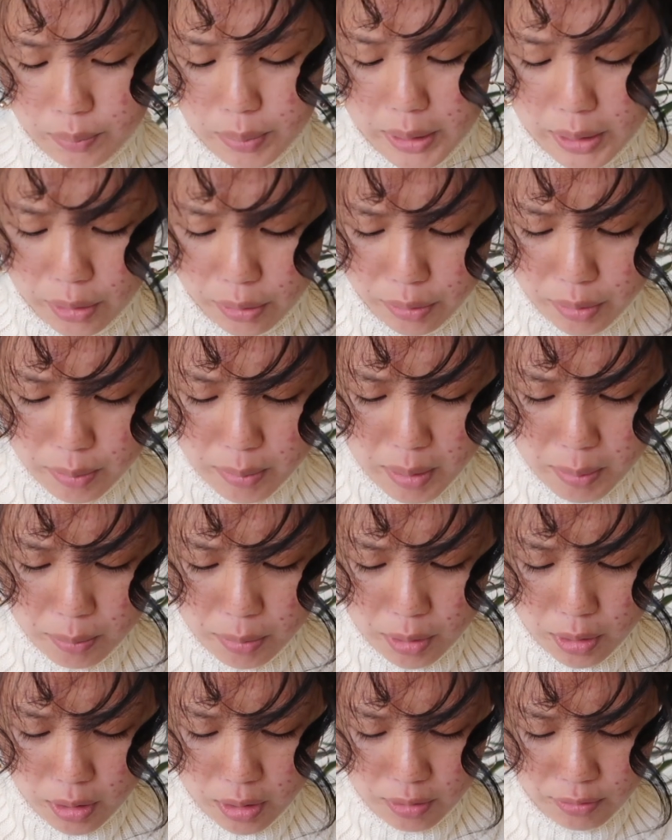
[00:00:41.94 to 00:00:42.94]
I don't
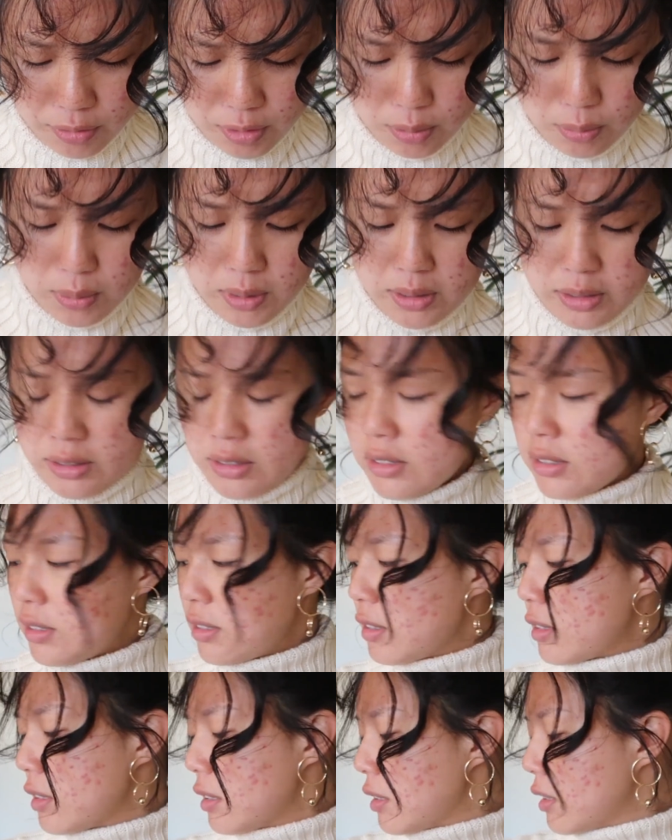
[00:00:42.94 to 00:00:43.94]
remember if it
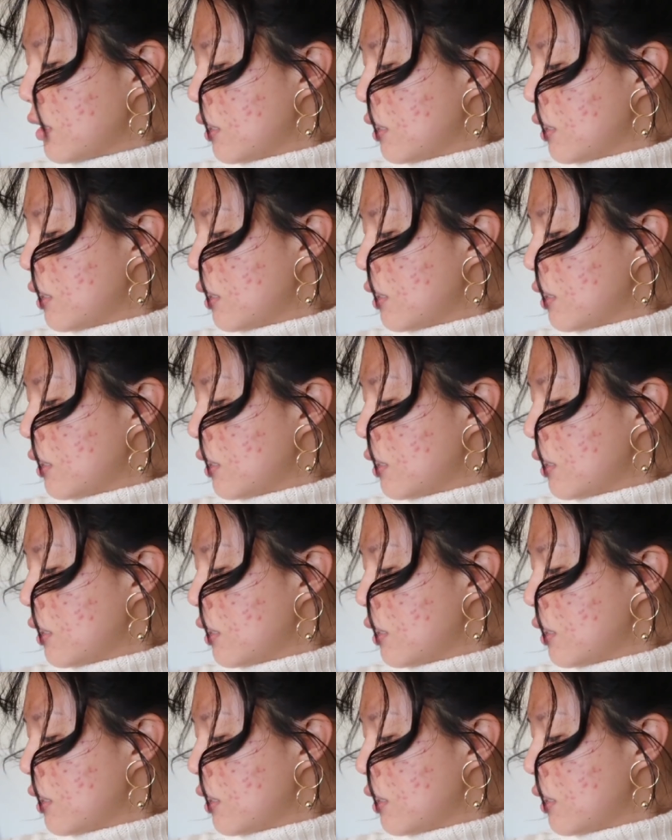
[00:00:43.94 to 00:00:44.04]
was